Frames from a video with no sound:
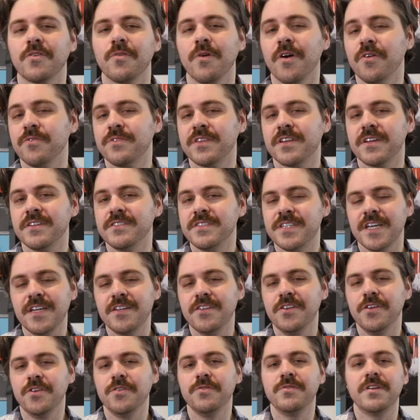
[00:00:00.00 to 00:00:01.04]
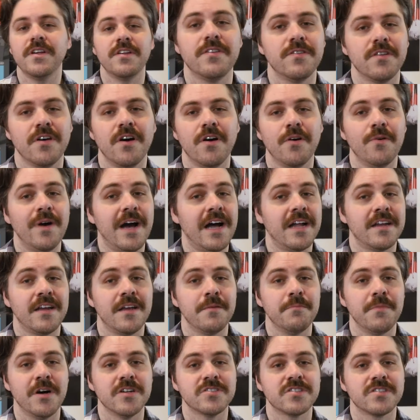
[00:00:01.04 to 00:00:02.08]
growth continued, though at a
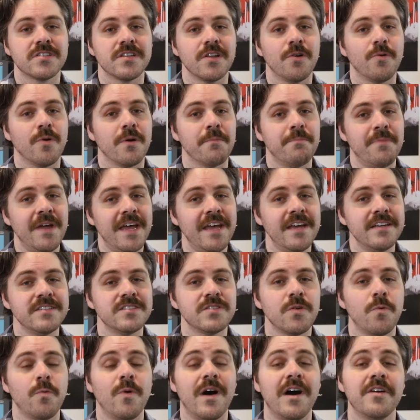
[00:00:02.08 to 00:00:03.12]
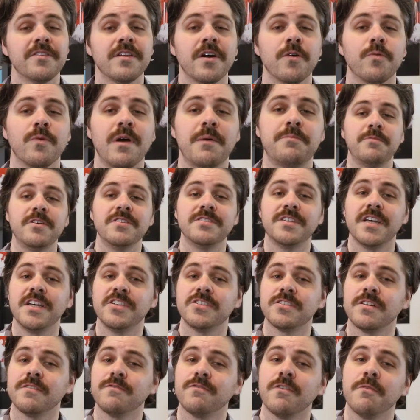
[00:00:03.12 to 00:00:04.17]
much slower pace, while their
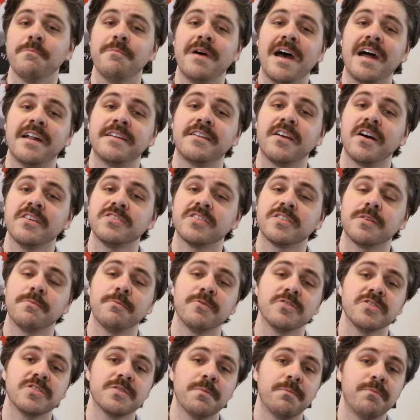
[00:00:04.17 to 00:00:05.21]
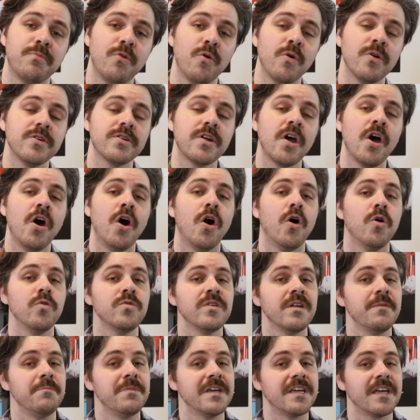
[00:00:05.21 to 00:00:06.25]
reputation for bad customer support
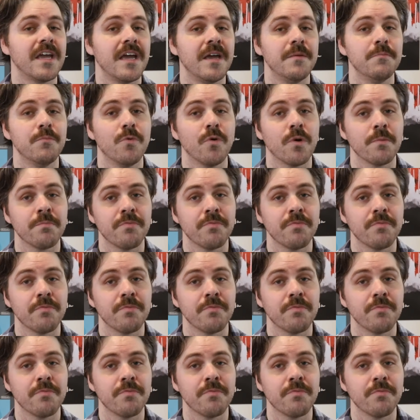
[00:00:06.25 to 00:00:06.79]
only became more